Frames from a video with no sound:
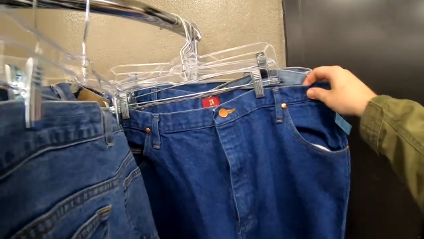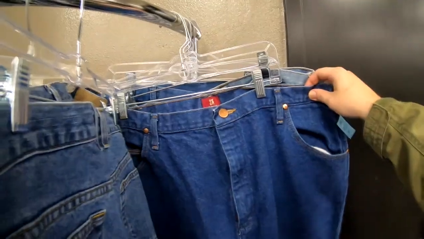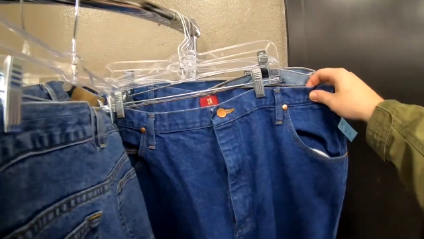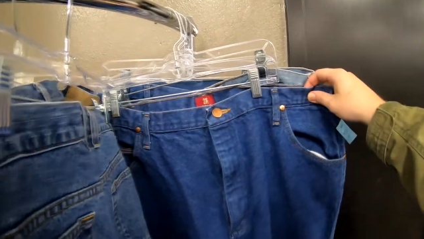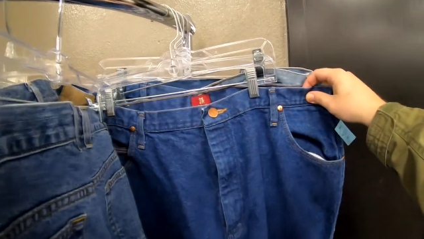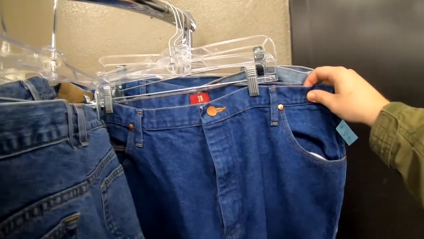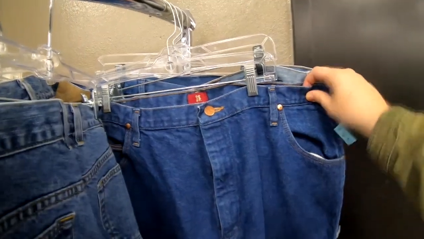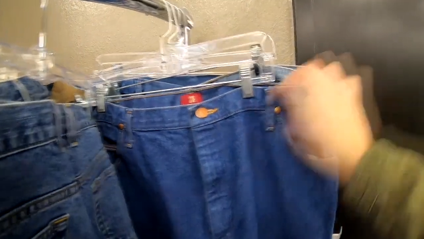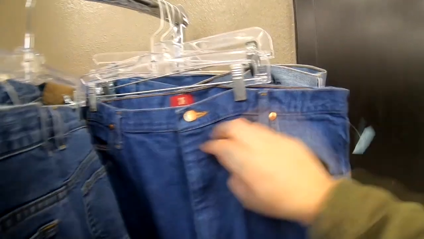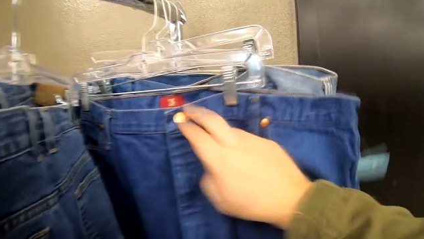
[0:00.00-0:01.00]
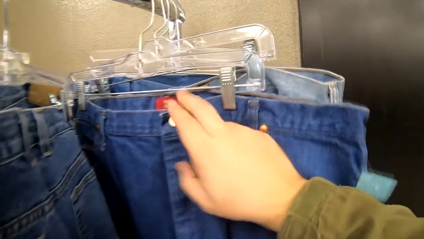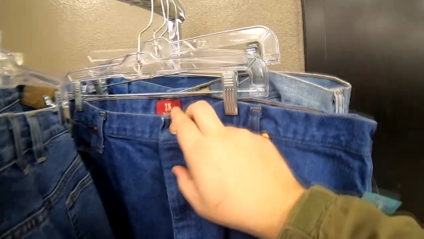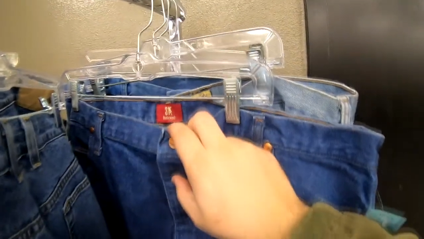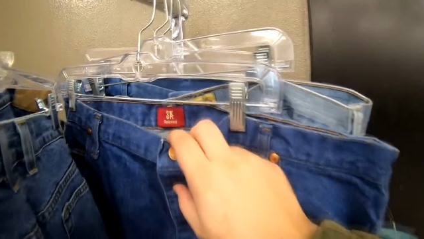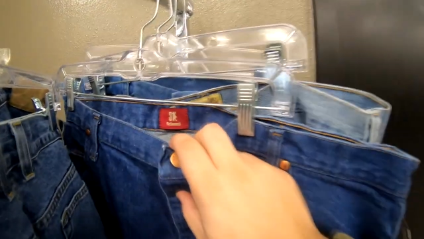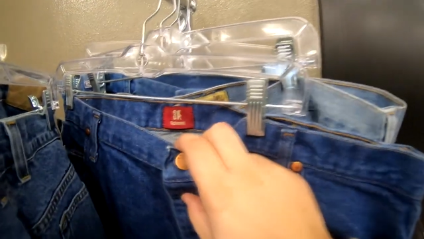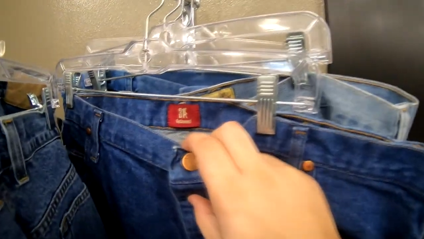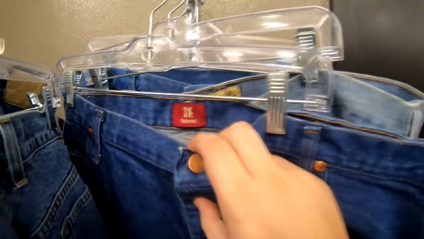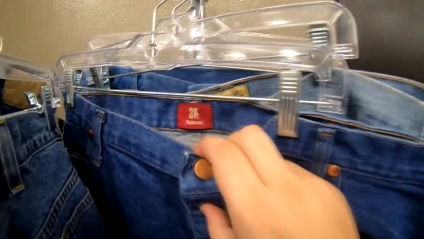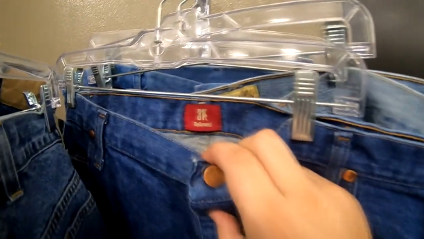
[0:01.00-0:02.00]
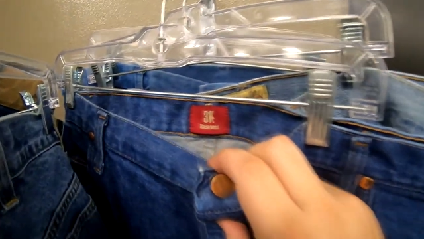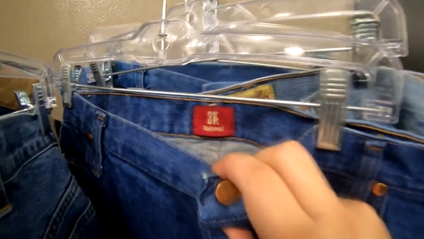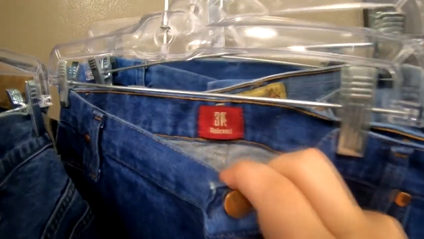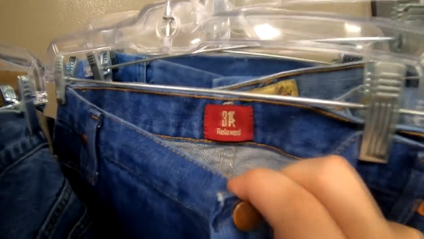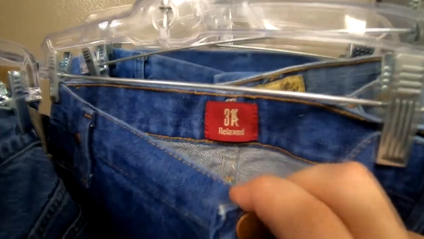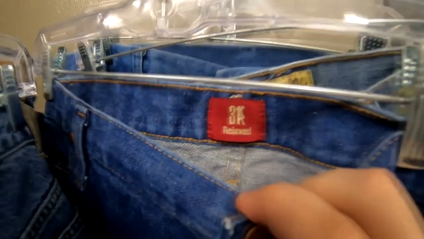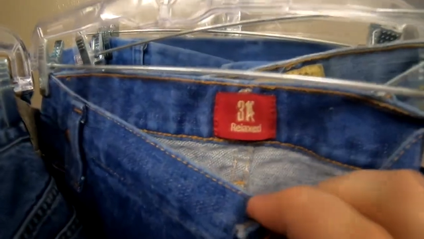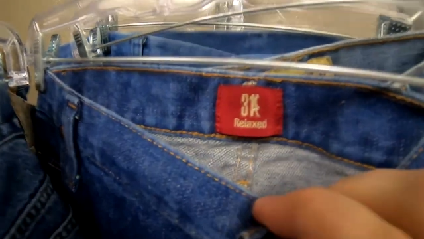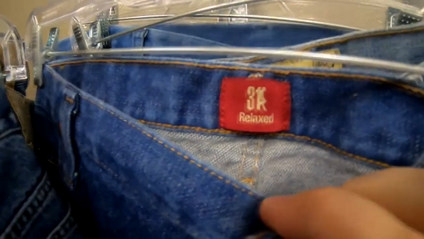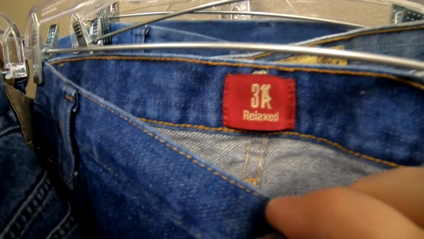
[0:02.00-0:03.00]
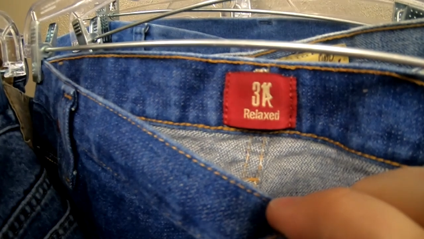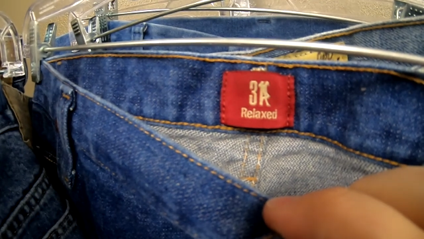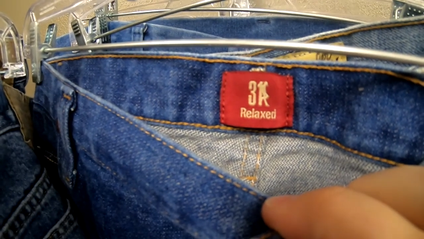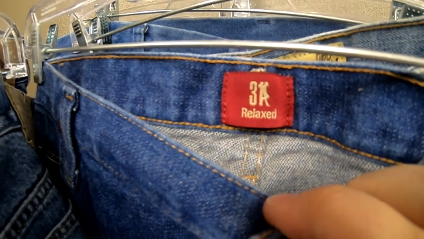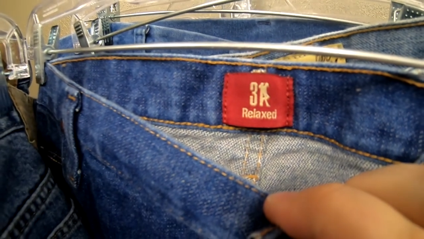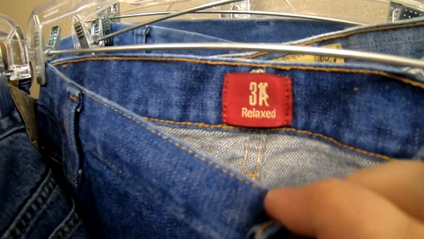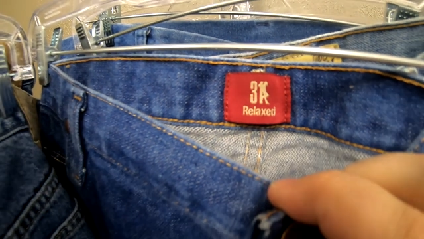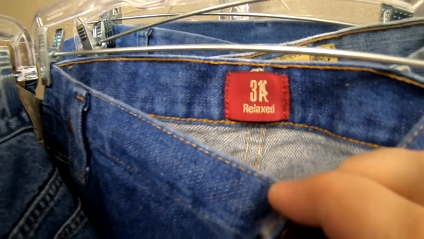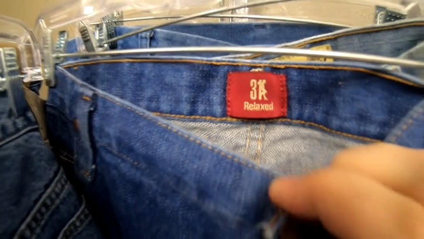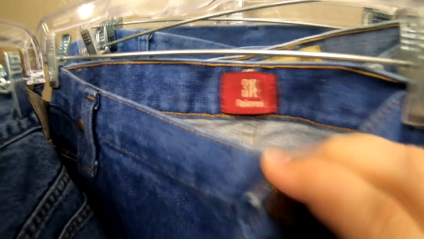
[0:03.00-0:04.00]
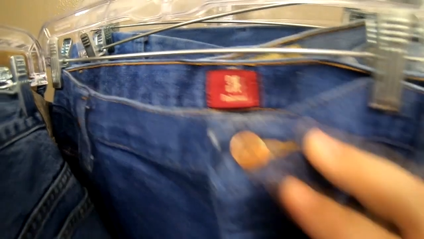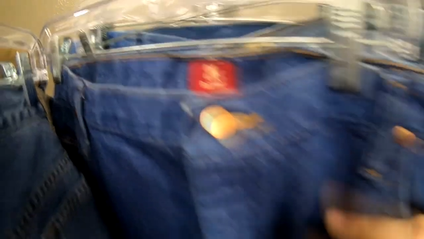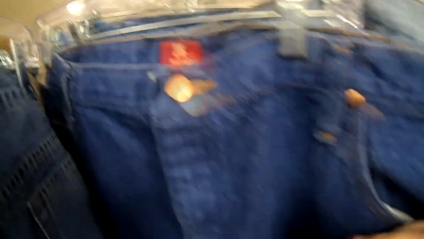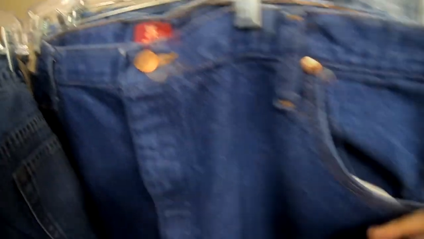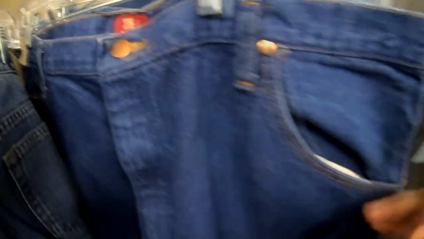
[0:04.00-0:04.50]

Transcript: Nobody's mouth can be seen.